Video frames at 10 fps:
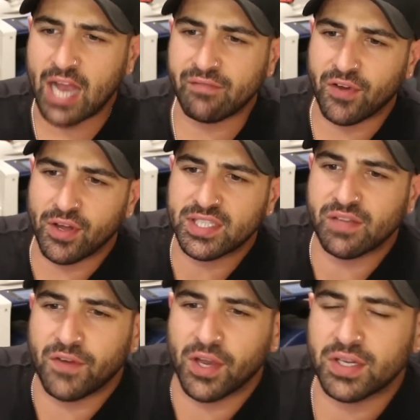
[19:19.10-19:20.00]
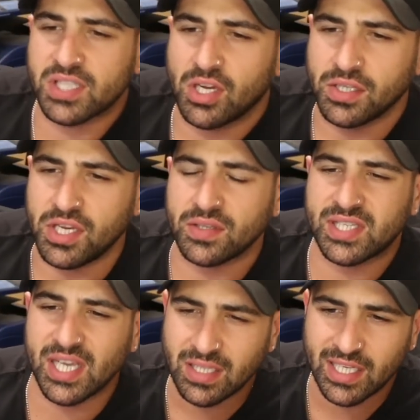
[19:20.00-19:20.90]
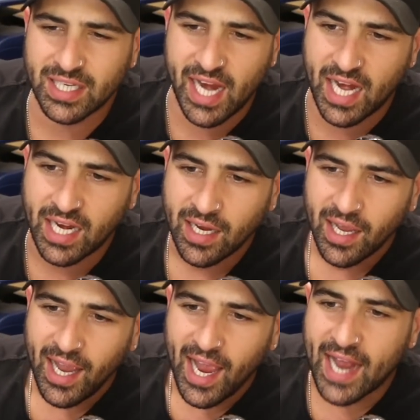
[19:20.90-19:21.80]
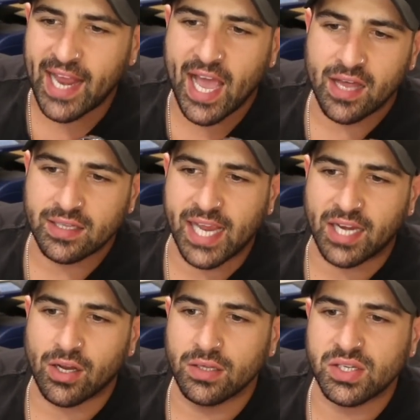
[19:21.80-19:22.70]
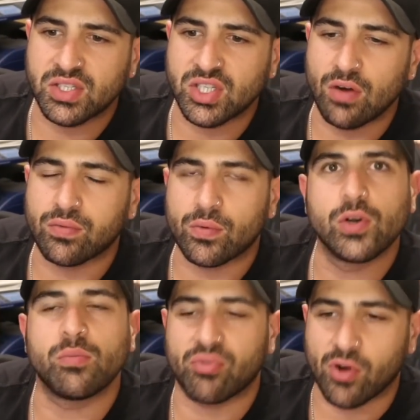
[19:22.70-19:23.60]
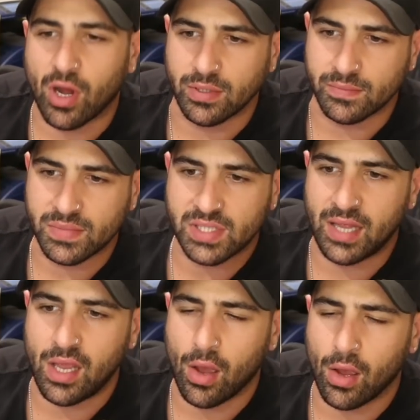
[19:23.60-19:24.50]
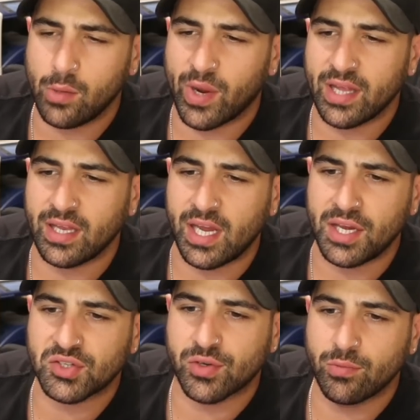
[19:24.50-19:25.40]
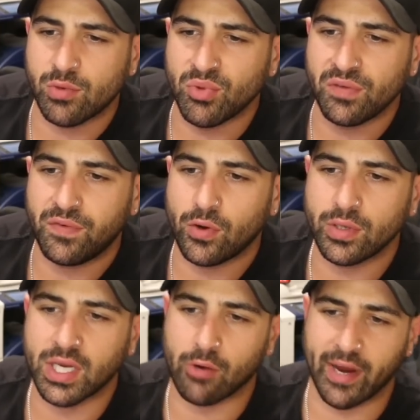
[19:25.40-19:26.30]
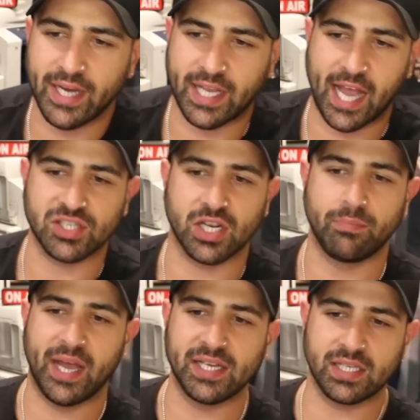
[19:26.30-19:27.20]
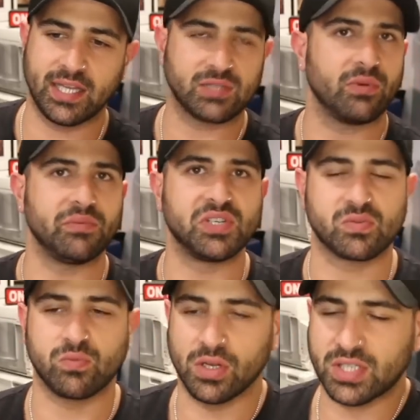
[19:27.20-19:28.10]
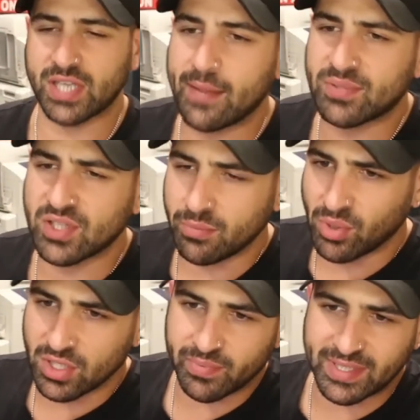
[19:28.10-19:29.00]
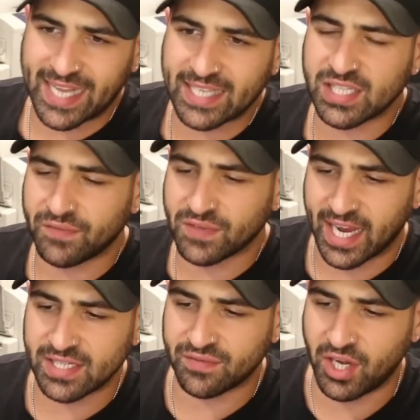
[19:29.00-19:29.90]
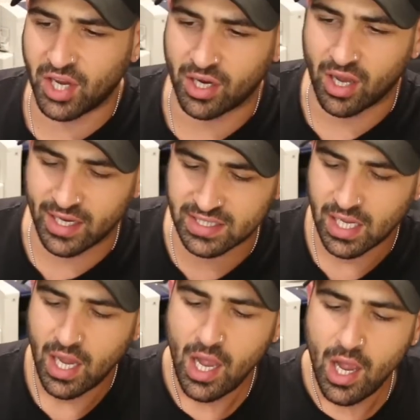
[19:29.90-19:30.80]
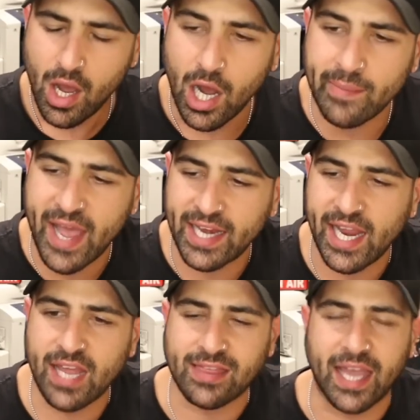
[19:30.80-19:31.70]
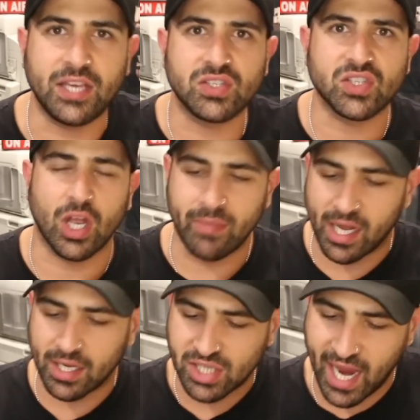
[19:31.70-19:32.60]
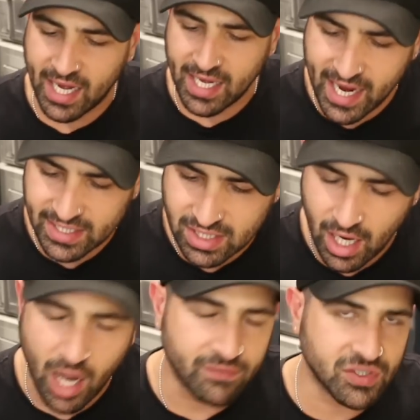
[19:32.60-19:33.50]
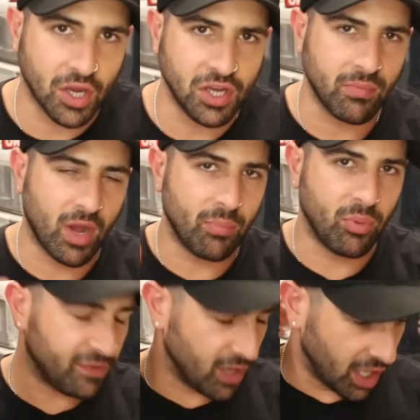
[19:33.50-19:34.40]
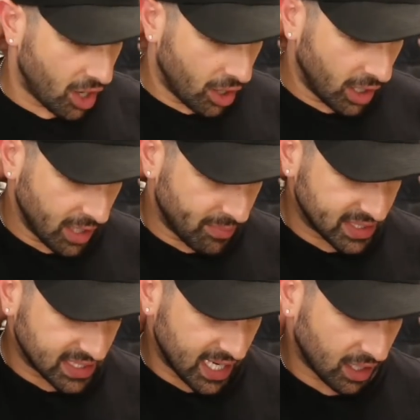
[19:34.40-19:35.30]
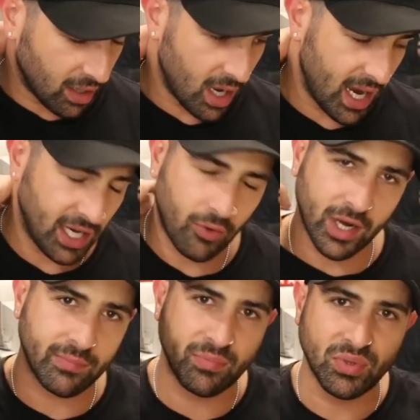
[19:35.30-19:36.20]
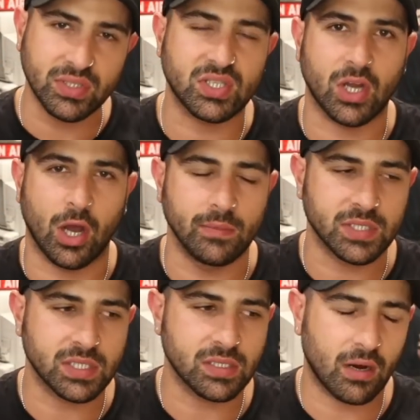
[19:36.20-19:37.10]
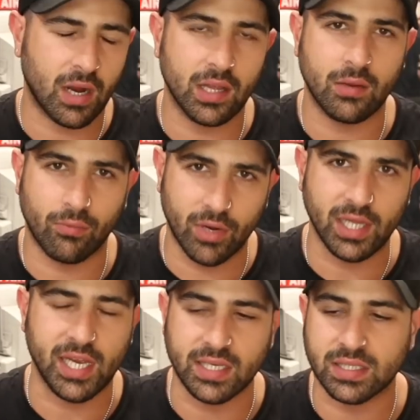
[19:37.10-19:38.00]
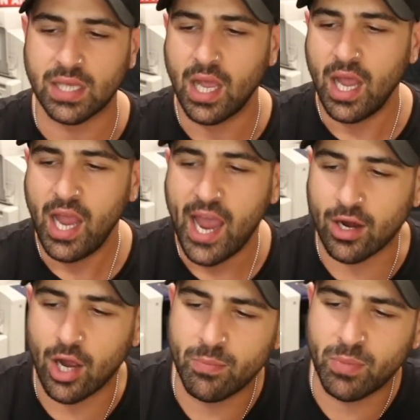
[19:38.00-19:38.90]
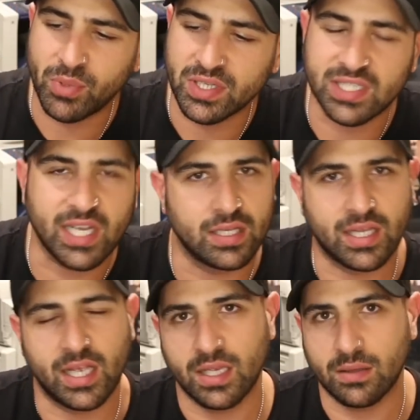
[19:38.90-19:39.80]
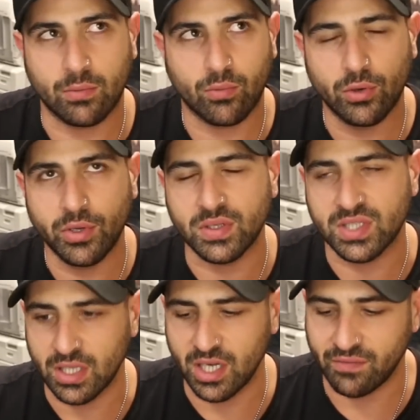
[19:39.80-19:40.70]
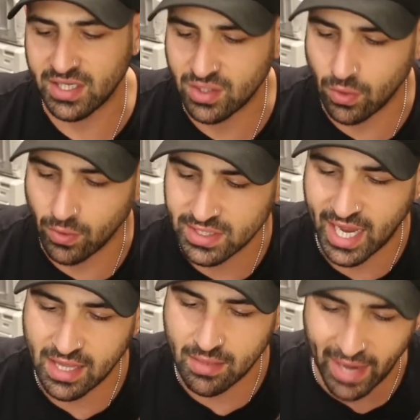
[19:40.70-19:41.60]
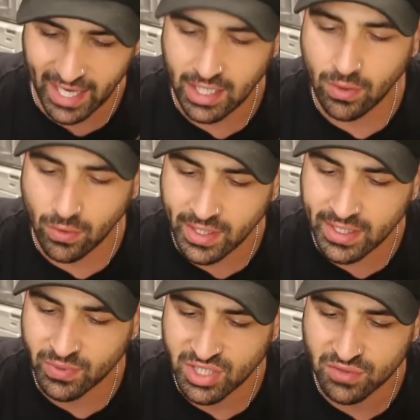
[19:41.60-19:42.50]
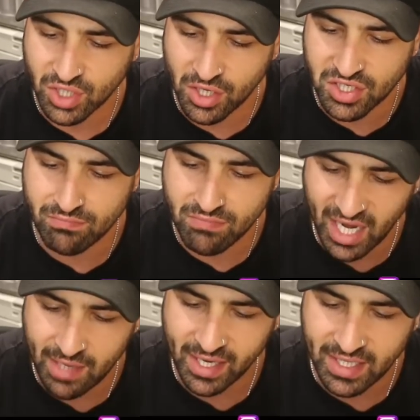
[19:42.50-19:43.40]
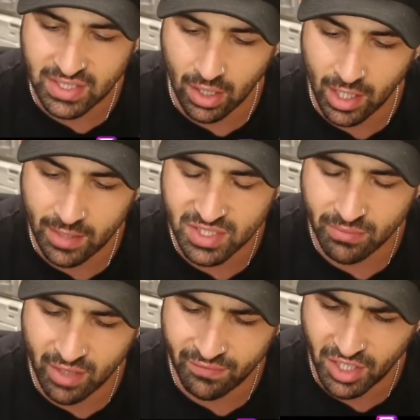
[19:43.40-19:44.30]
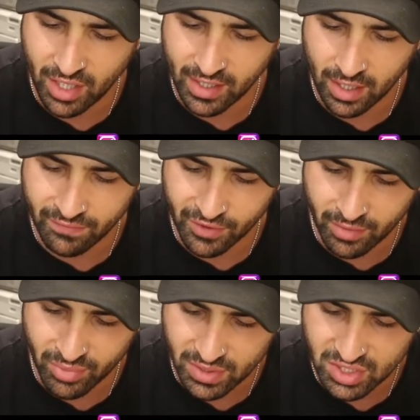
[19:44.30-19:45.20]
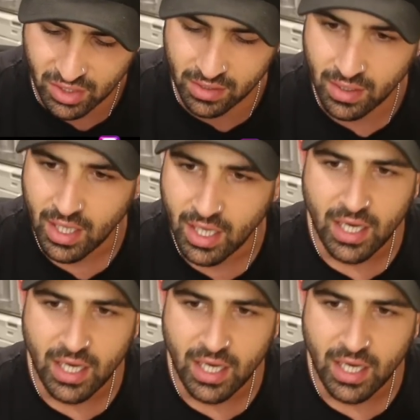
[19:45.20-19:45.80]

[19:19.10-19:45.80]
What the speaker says: And folks are focusing on the utility and how the technologies solve real problems. And the only way that the industry will move forward, great catch up. Basically, that's what we just watched. Absolutely bullish. But that's it for today's video, guys. I'm out of here. Thank you so much. And yes, I've shown you my portfolio earlier, but incredibly bullish times, all right? It really is. And I hope people can see that the real utility of these coins and the banking coins, which I've showed you many, many times on my video that I'm very bullish on.